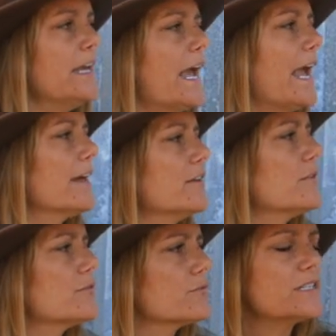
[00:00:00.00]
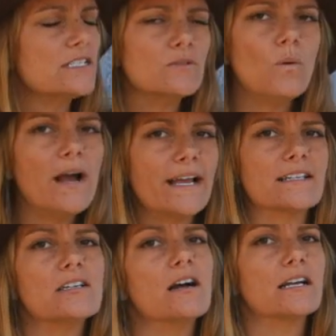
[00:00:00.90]
And the reason why
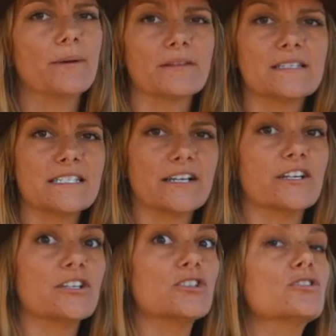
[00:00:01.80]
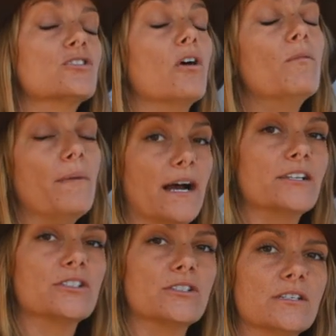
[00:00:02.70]
I talk about these areas so
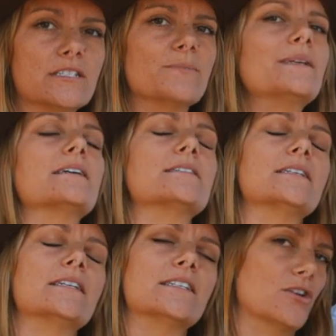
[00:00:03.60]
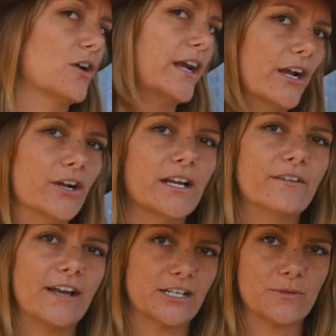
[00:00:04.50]
much is because it is our area
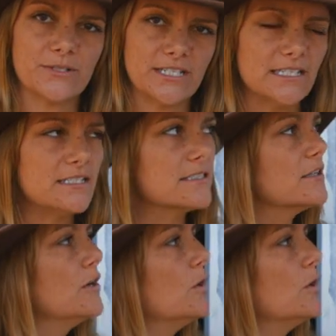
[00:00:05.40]
of expertise.